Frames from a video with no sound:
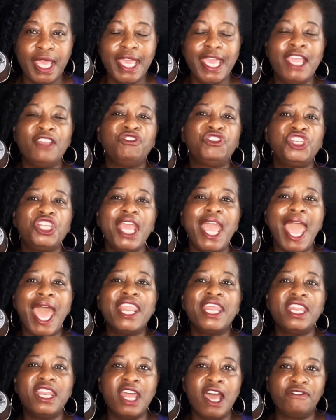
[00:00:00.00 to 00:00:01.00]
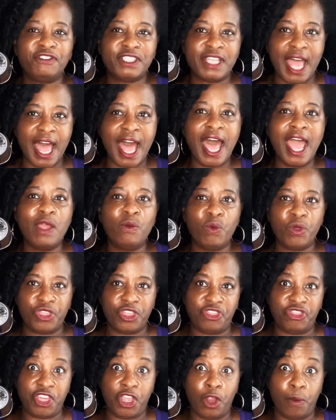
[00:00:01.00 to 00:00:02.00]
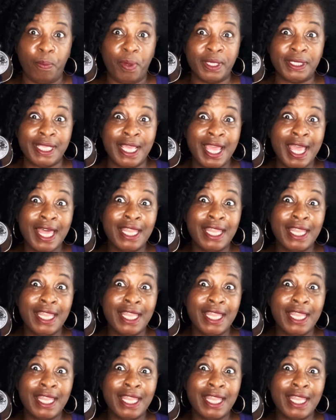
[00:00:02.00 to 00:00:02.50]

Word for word: if she had enough time with a therapist.